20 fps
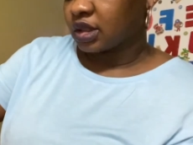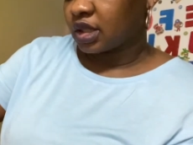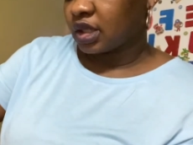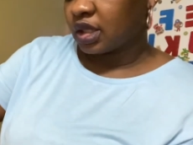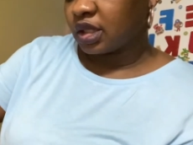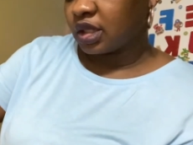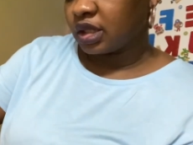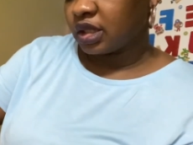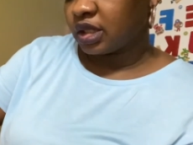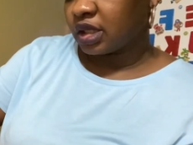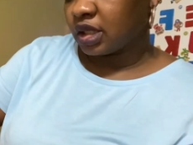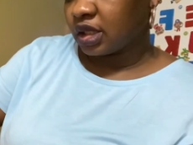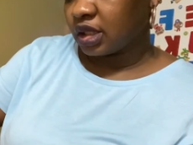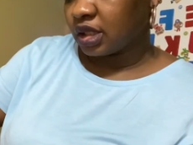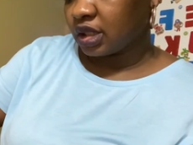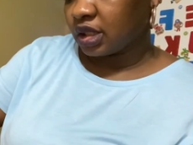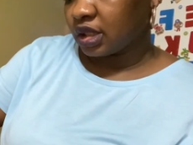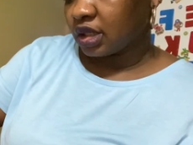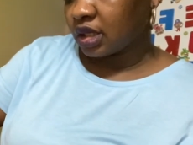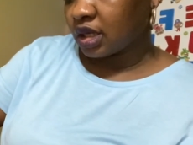and
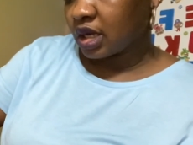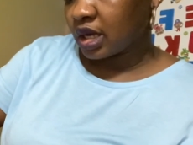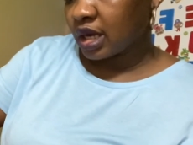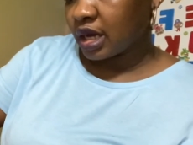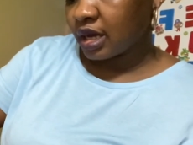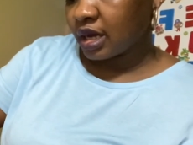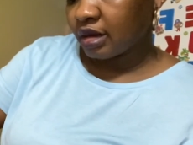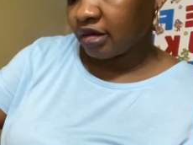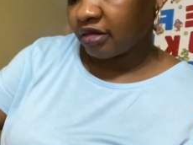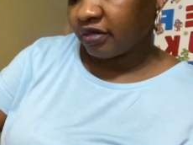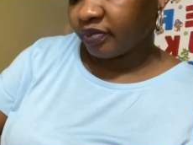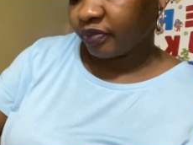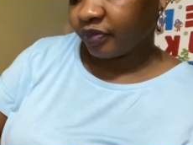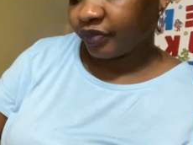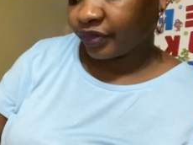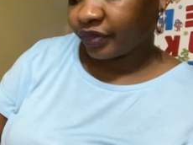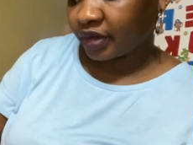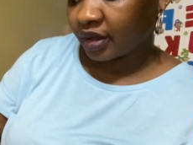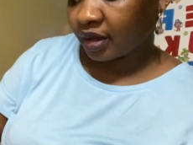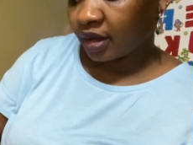then
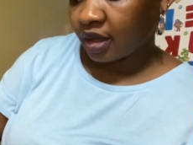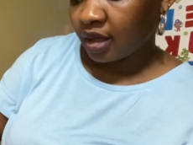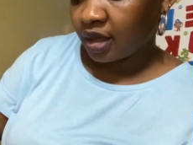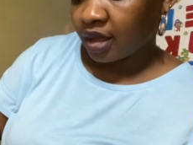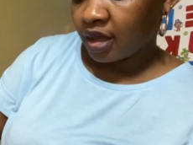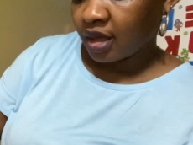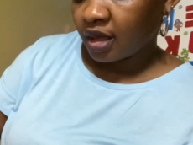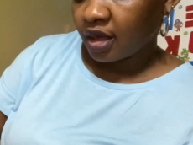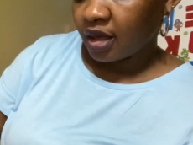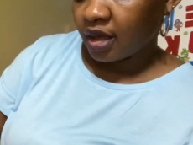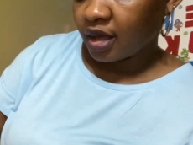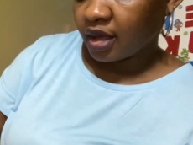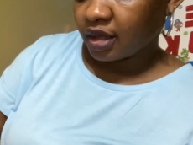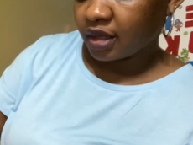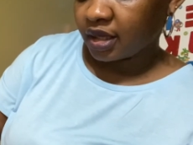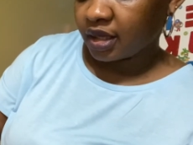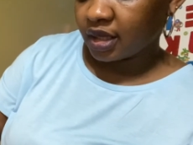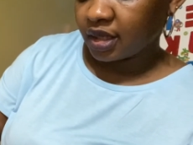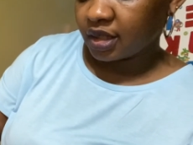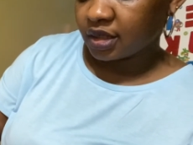I
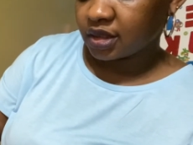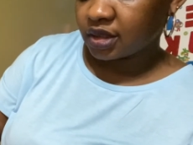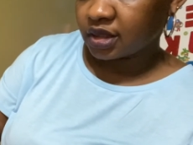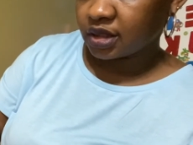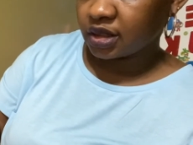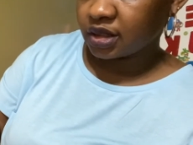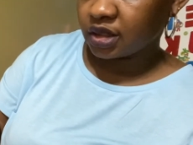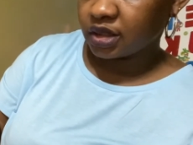guess